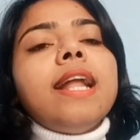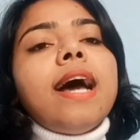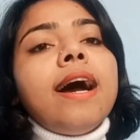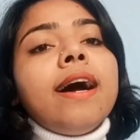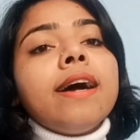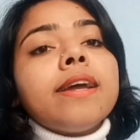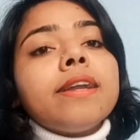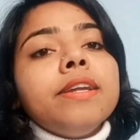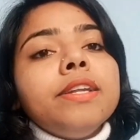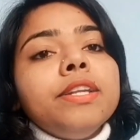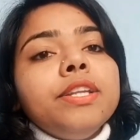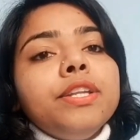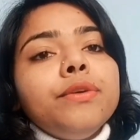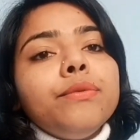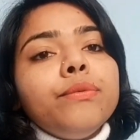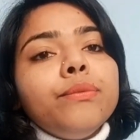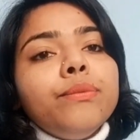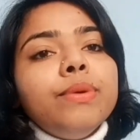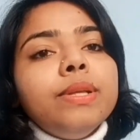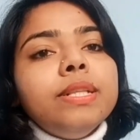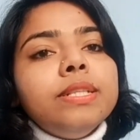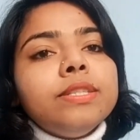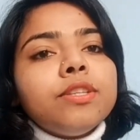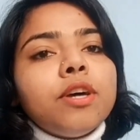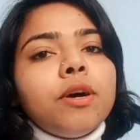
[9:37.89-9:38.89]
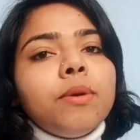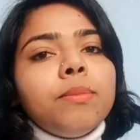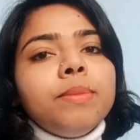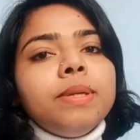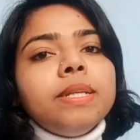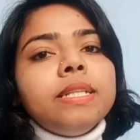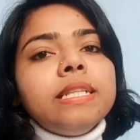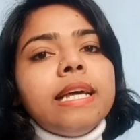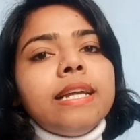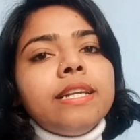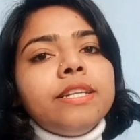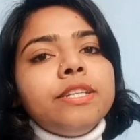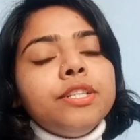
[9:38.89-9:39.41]
R&D will
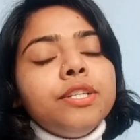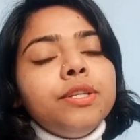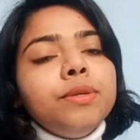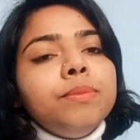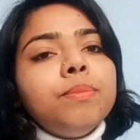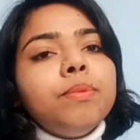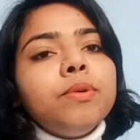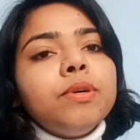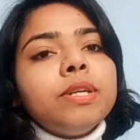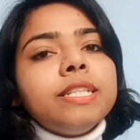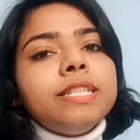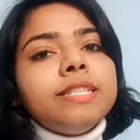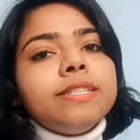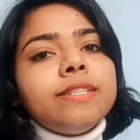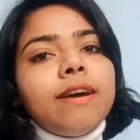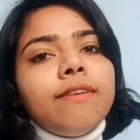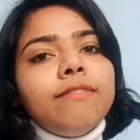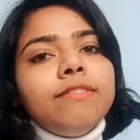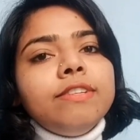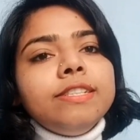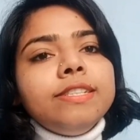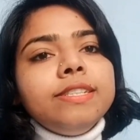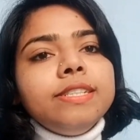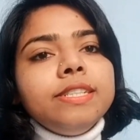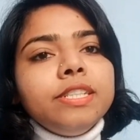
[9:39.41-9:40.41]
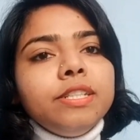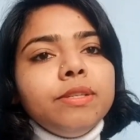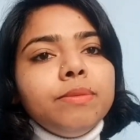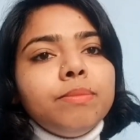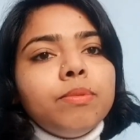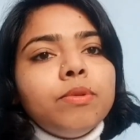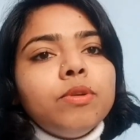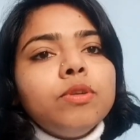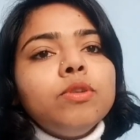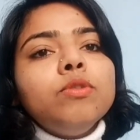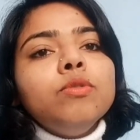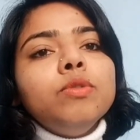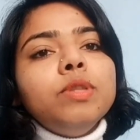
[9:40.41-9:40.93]
submit that report, stability
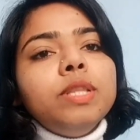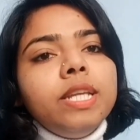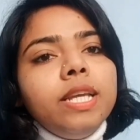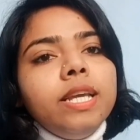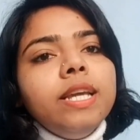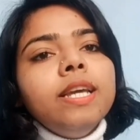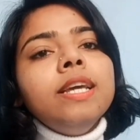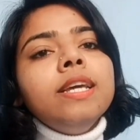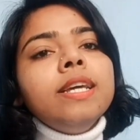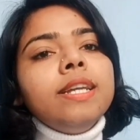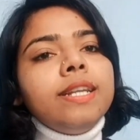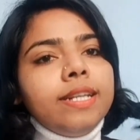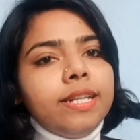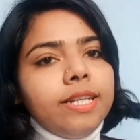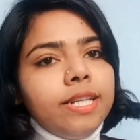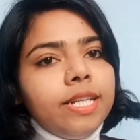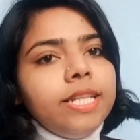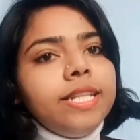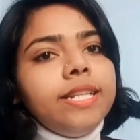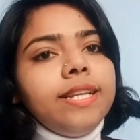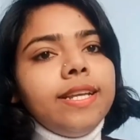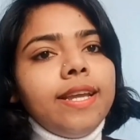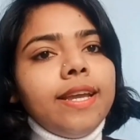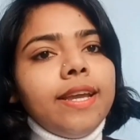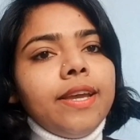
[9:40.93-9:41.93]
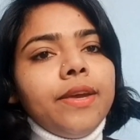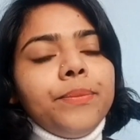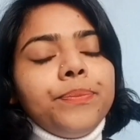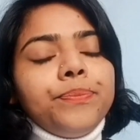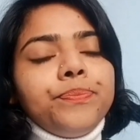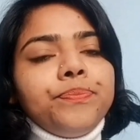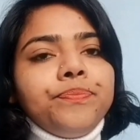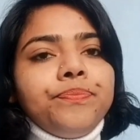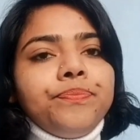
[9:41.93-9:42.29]
report, to the DDA,